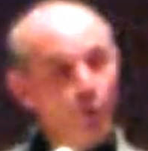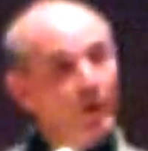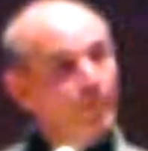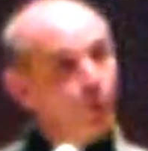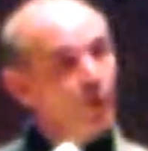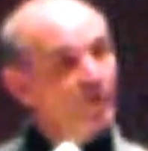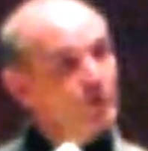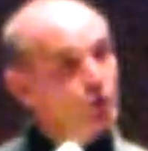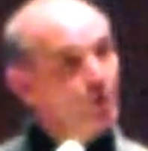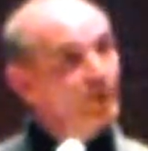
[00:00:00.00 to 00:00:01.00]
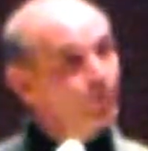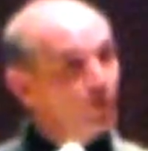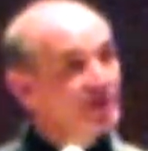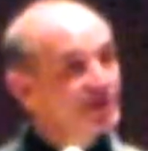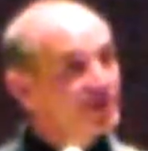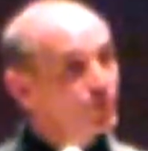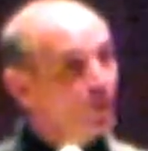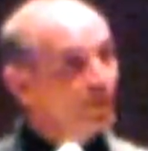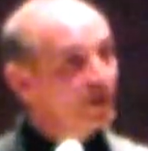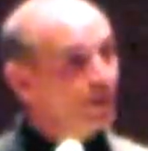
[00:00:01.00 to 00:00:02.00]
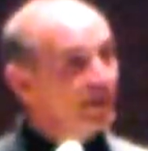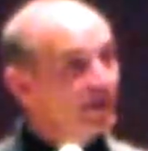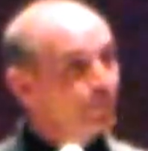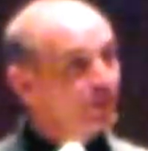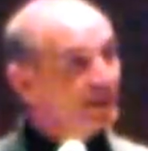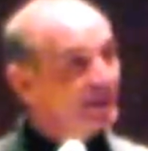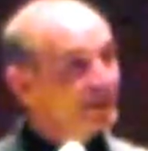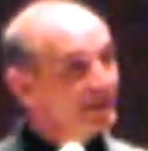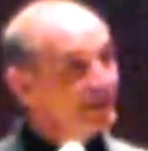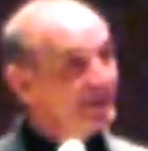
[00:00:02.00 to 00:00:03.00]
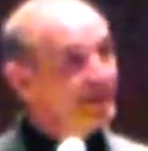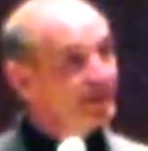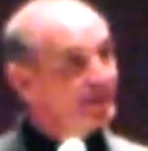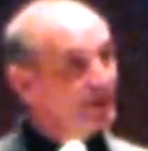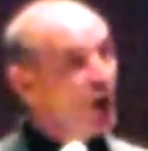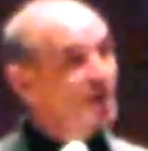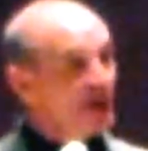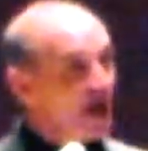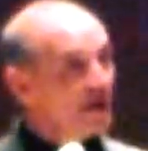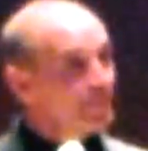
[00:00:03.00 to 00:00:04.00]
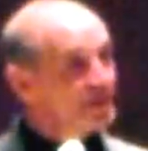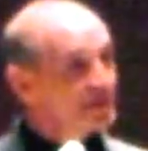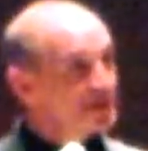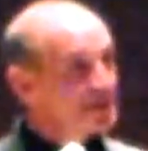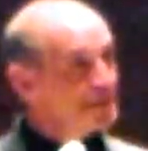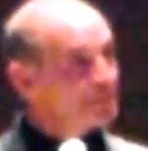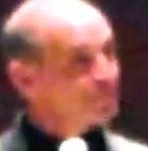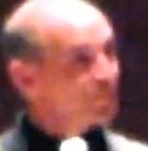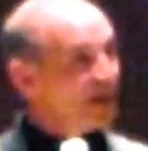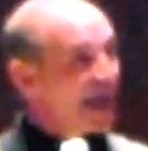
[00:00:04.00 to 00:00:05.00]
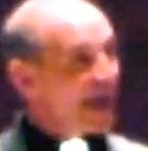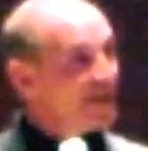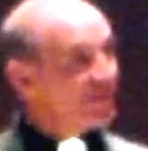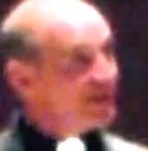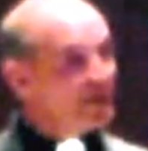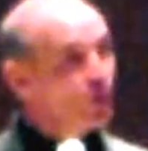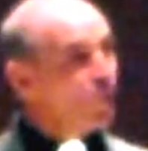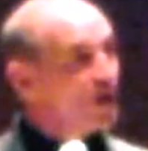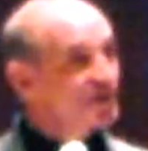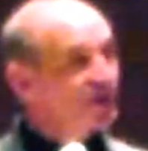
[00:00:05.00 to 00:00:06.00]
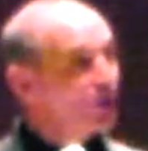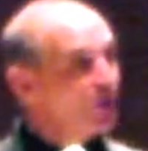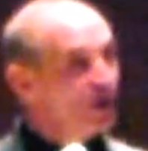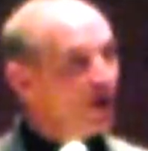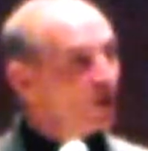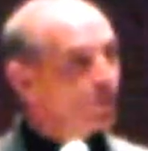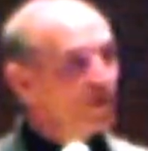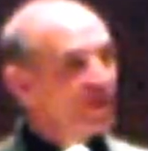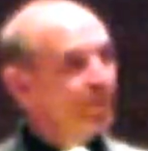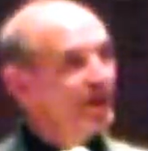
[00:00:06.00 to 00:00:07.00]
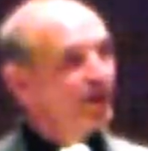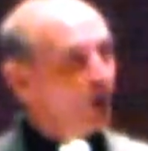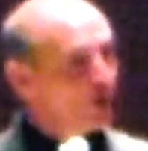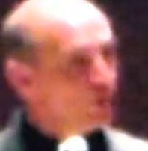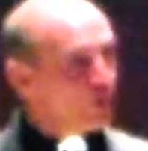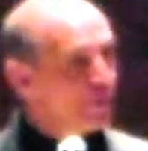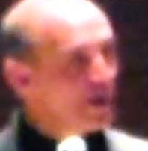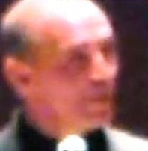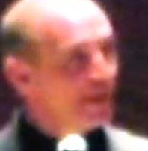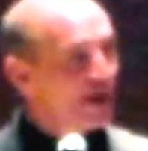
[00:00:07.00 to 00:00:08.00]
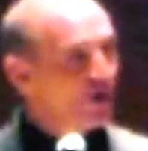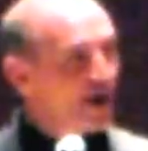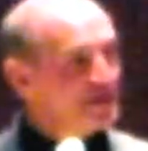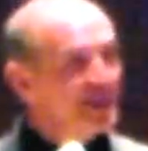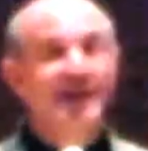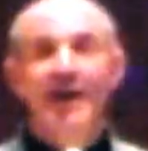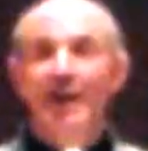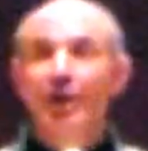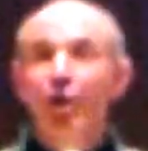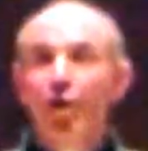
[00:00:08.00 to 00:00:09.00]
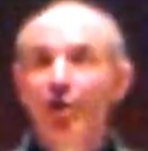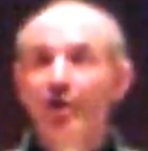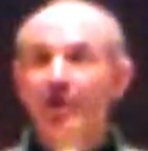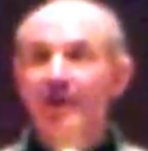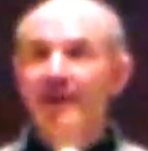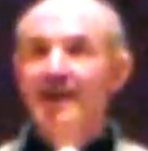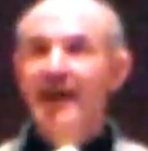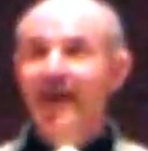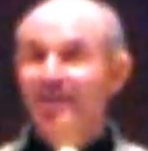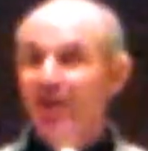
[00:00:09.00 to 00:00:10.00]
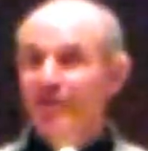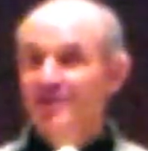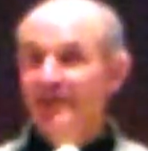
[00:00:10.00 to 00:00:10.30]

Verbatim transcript: more and more of the German princes were becoming politically autonomous, and they didn't want to go along with the big Holy Roman Empire idea any longer. And the other